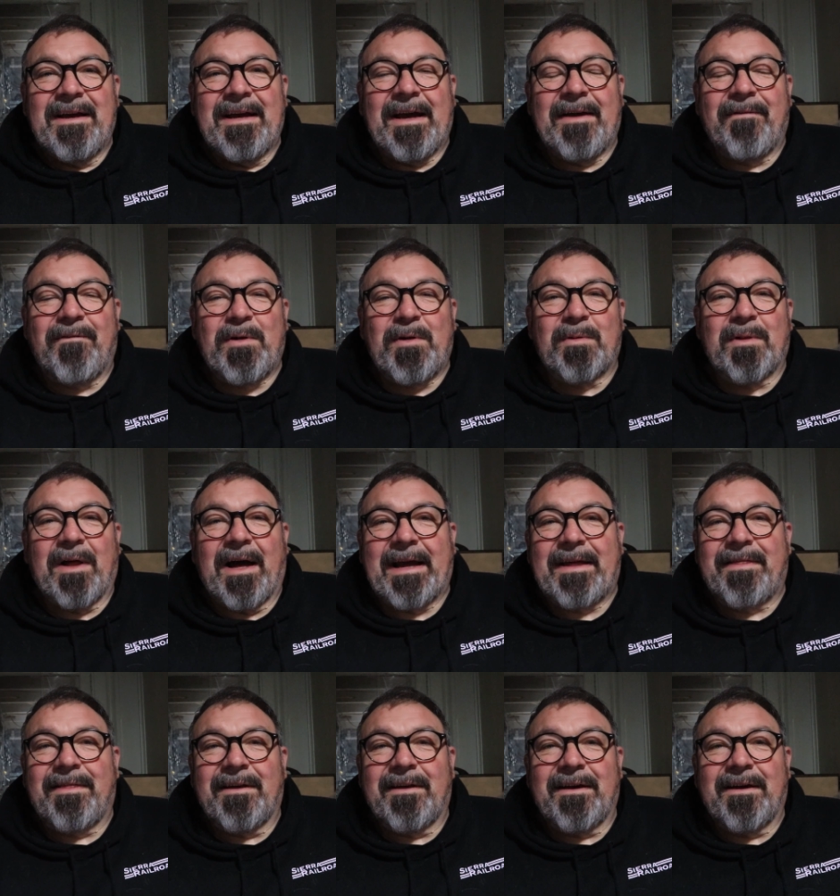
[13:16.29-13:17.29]
If you
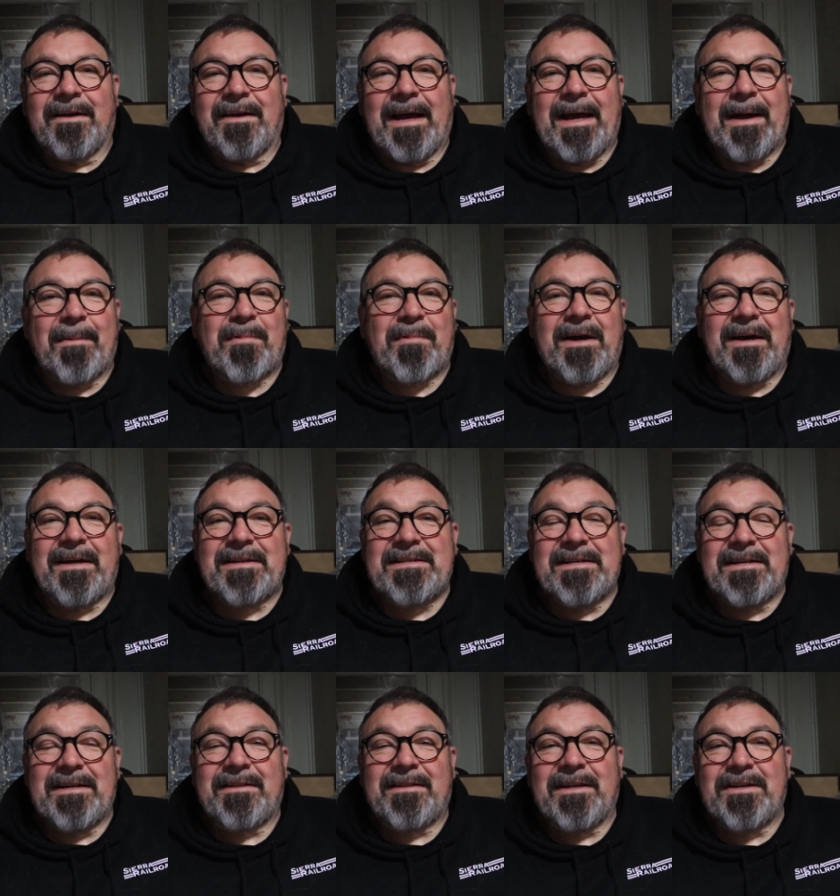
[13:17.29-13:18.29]
like the AMP
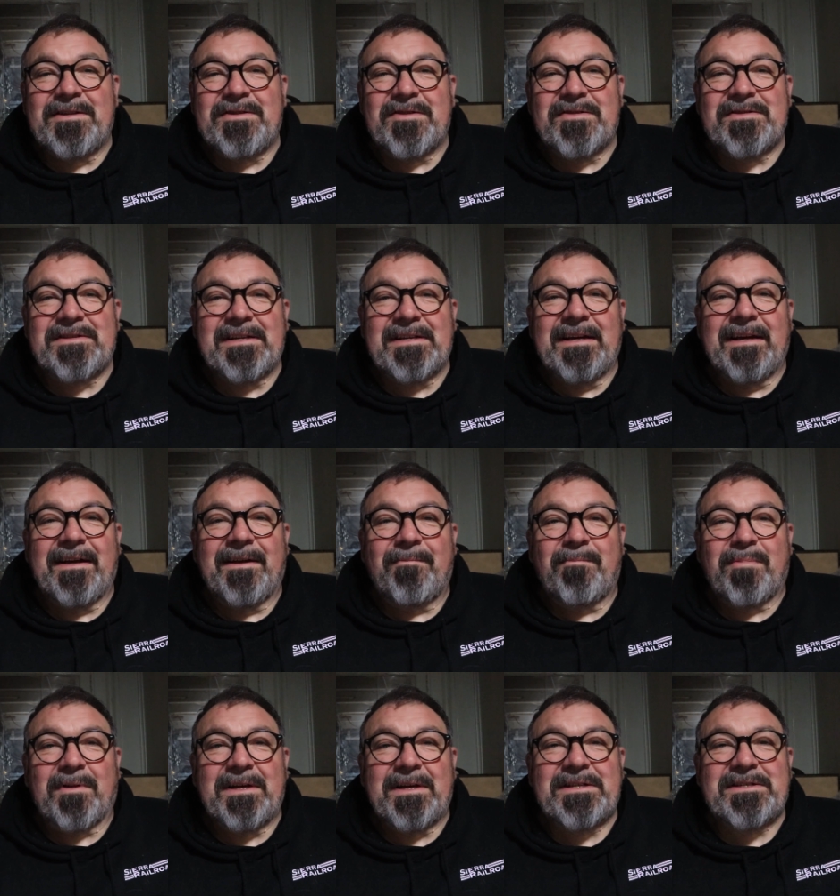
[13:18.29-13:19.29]
content that you're seeing,
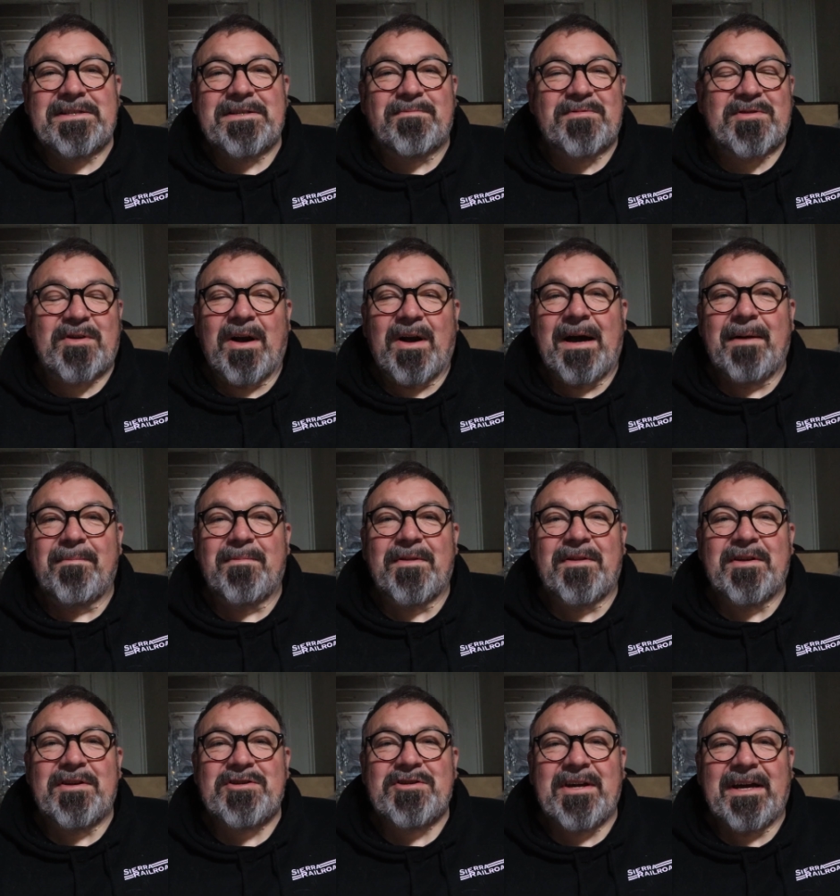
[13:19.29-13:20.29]
please subscribe to
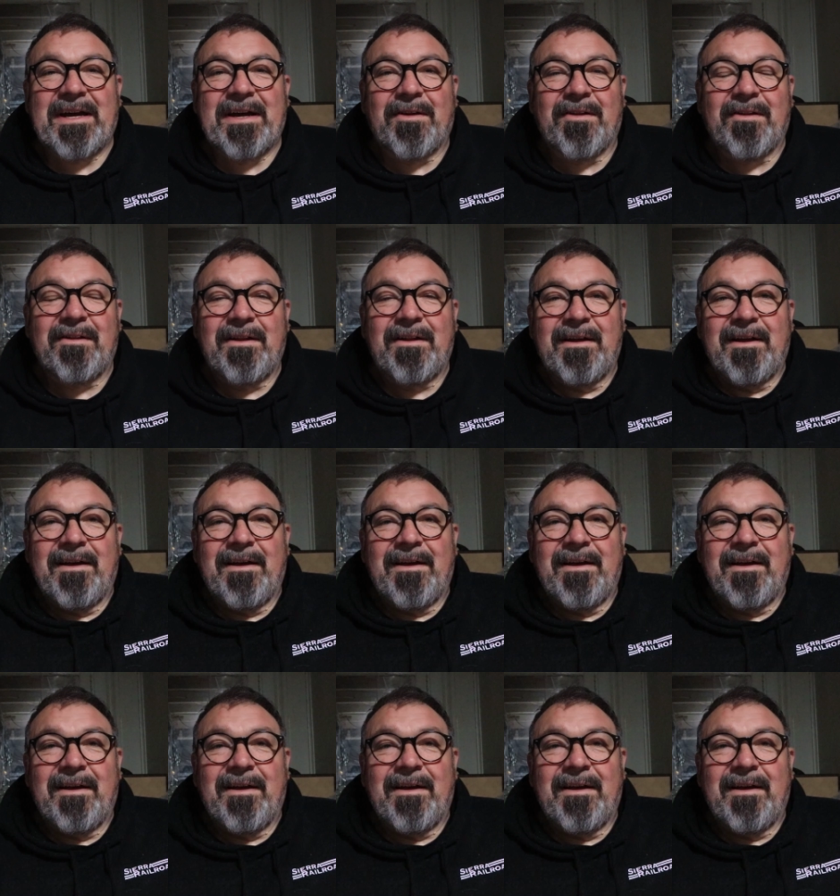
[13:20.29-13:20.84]
the channel.